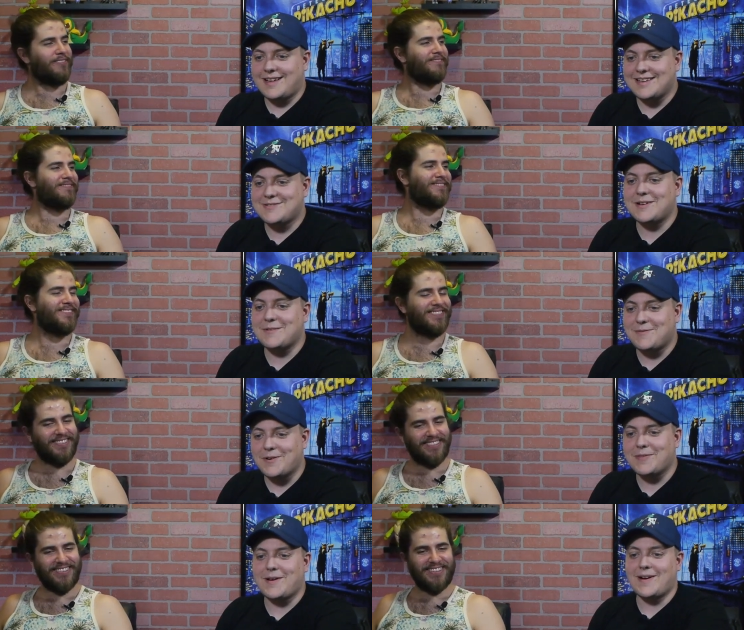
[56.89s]
Speaker 1: July
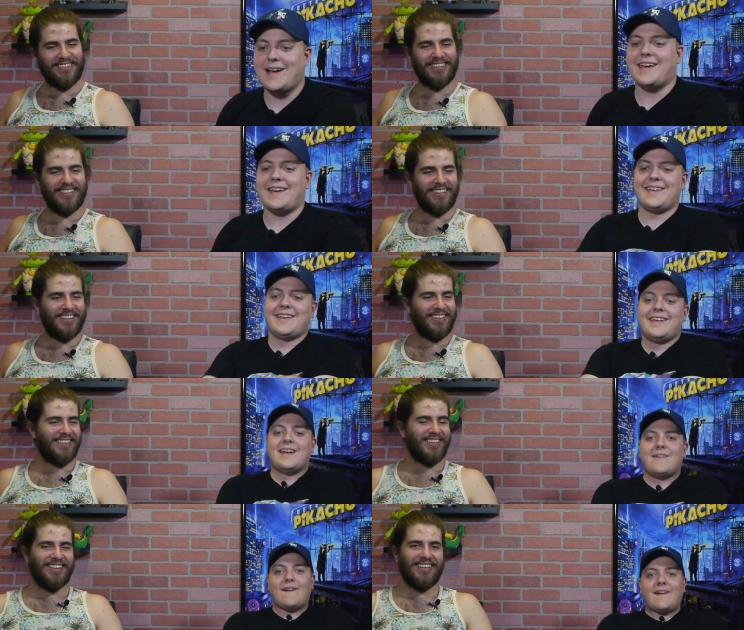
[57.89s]
24th. All right.
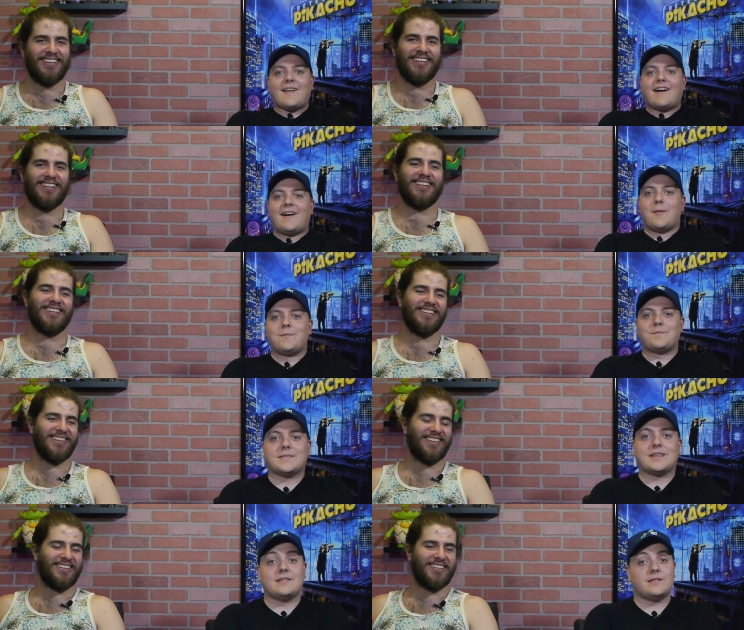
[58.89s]
Well, um,
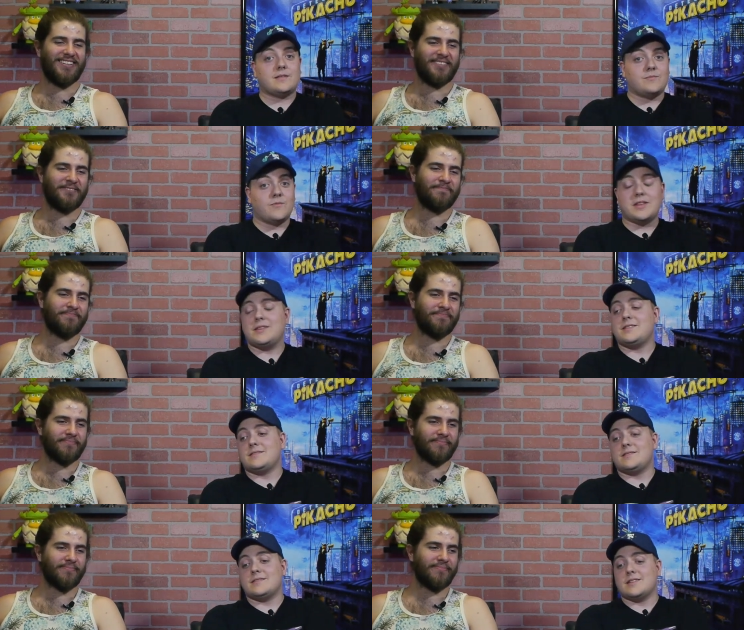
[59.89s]
what do
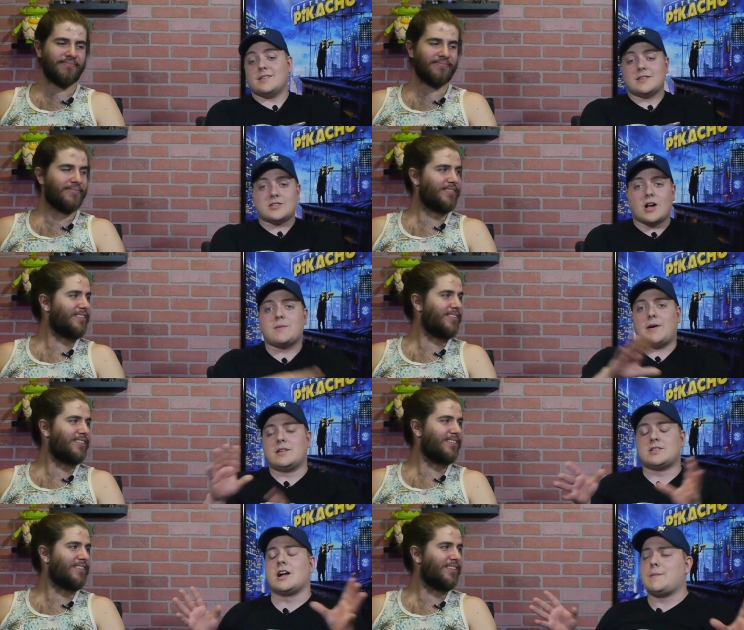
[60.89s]
you? Let's talk
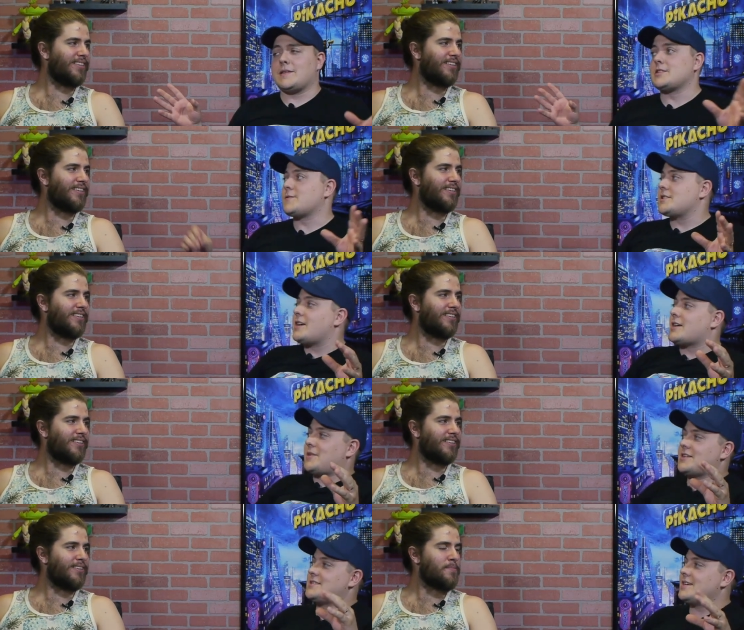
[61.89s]
about let's talk about this for a
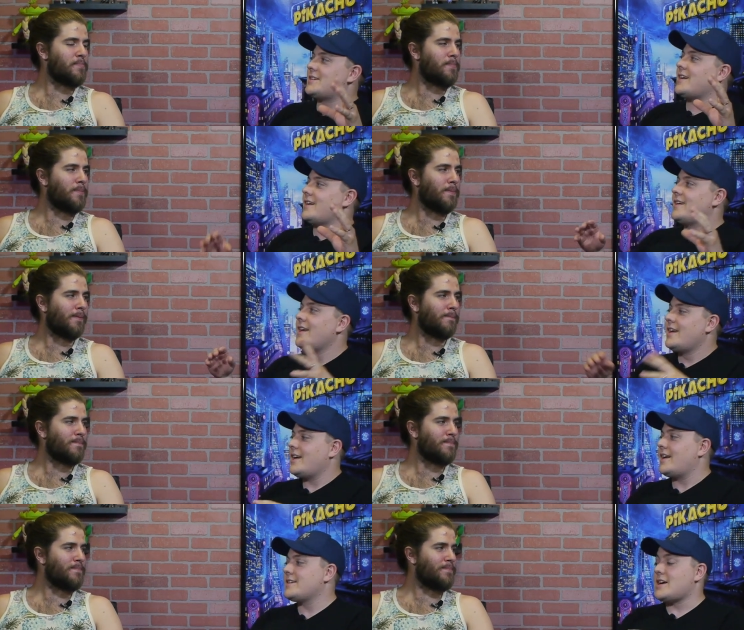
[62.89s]
second because the internet
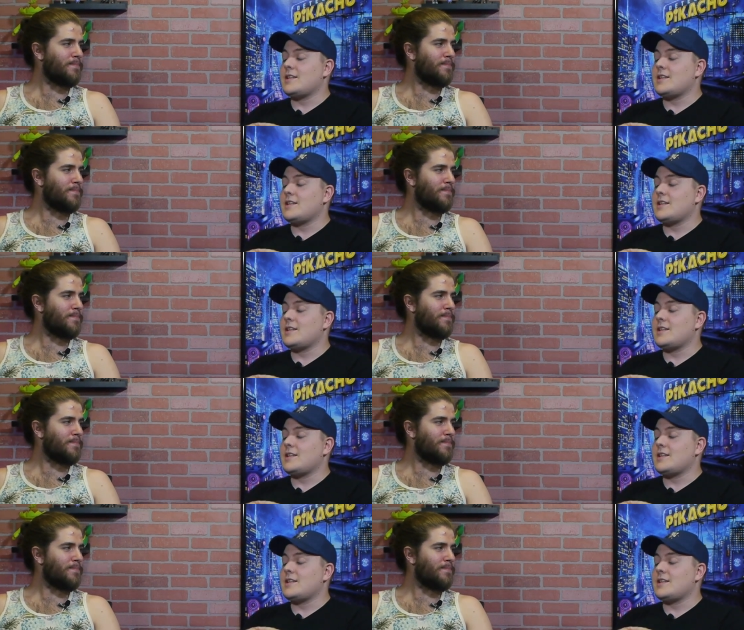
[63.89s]
has